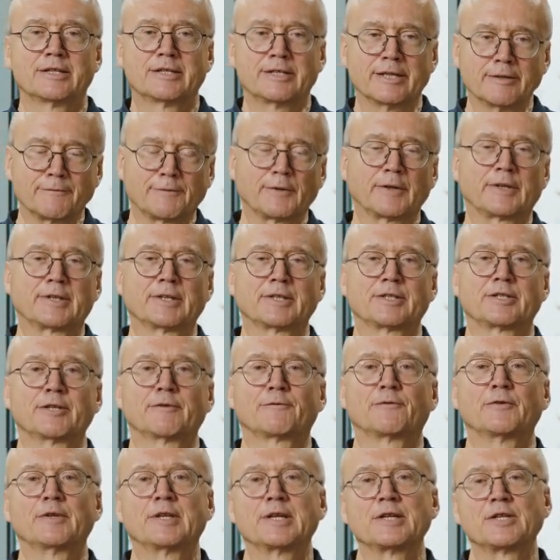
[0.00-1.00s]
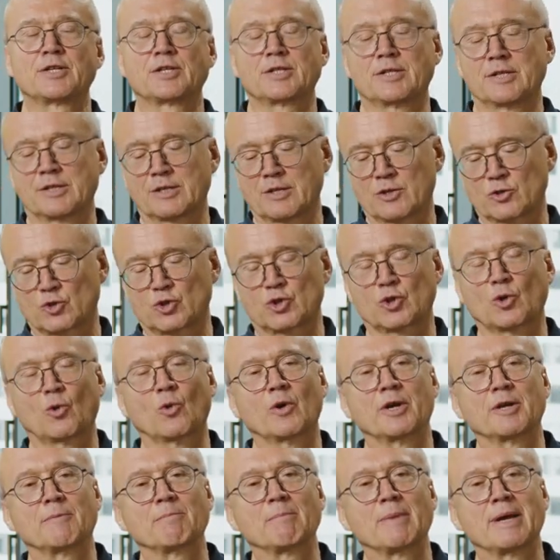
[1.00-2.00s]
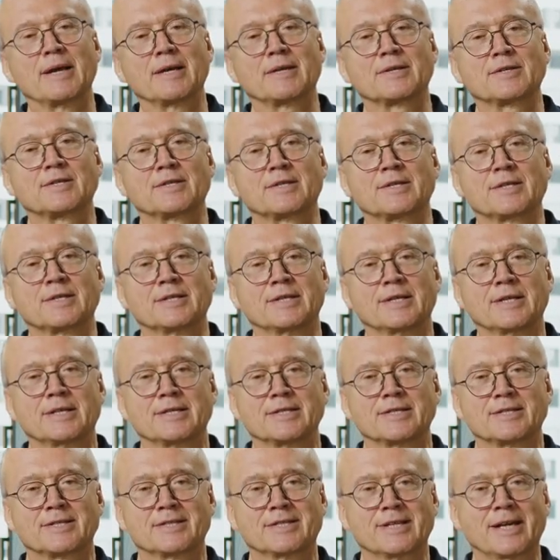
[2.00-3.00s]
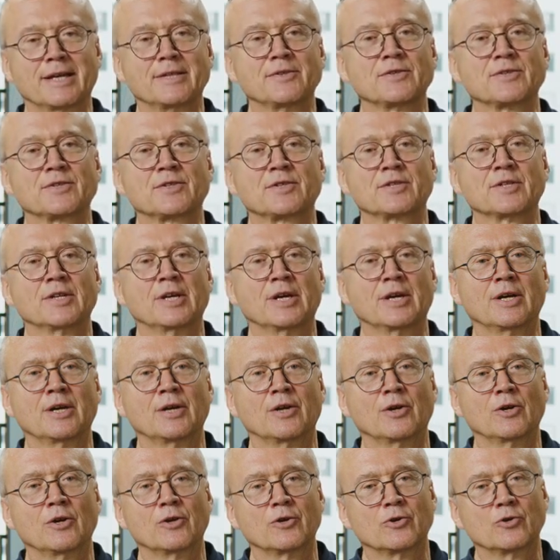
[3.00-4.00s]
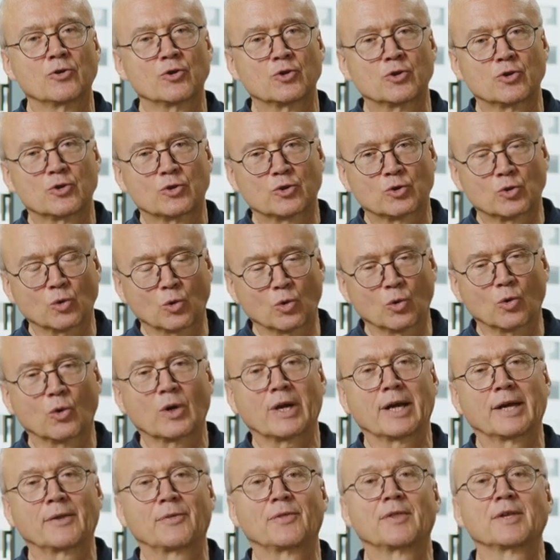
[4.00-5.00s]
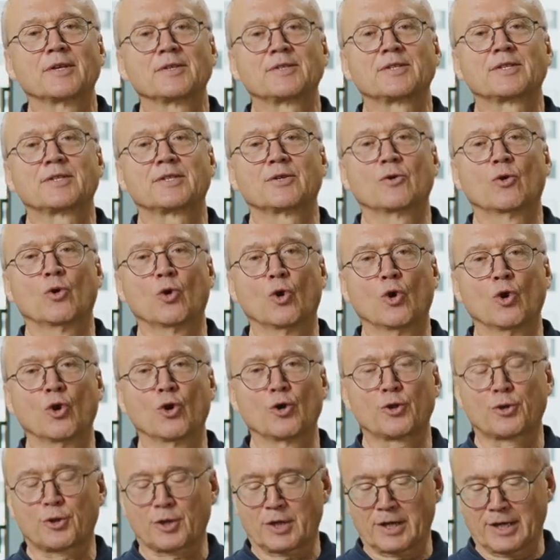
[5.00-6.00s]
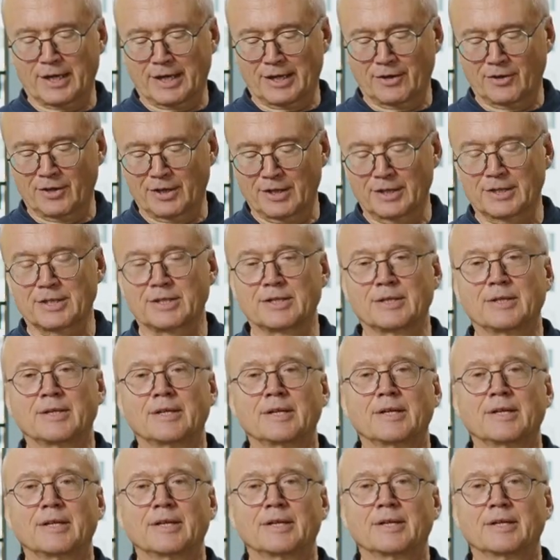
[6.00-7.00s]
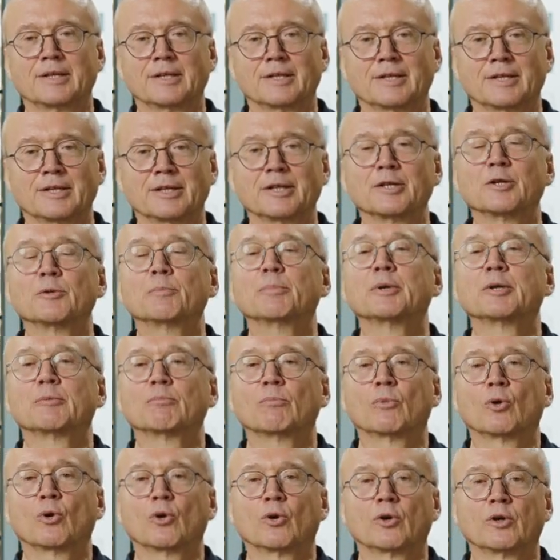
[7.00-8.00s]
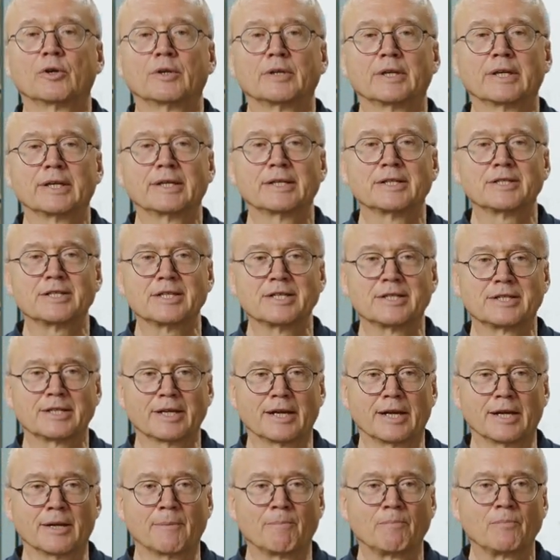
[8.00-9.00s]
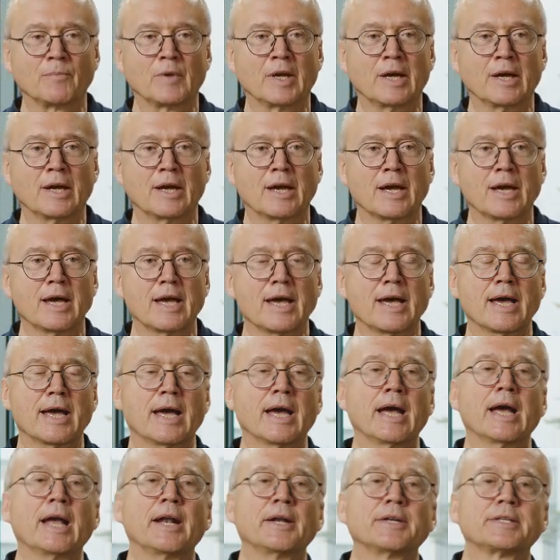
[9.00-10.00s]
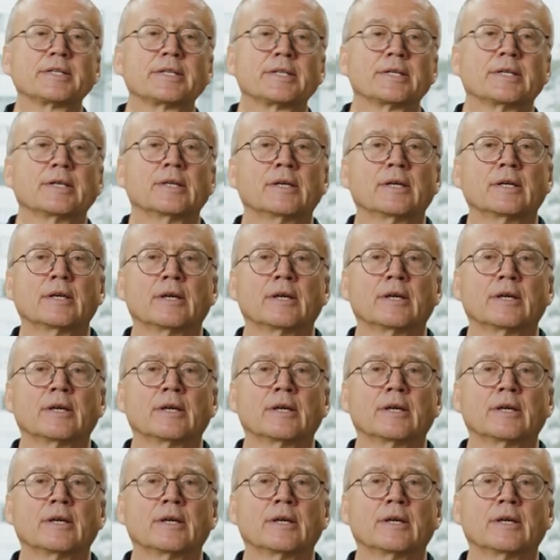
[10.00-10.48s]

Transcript: difficult definition, so it makes sense to look at this earth current a little bit more in detail. And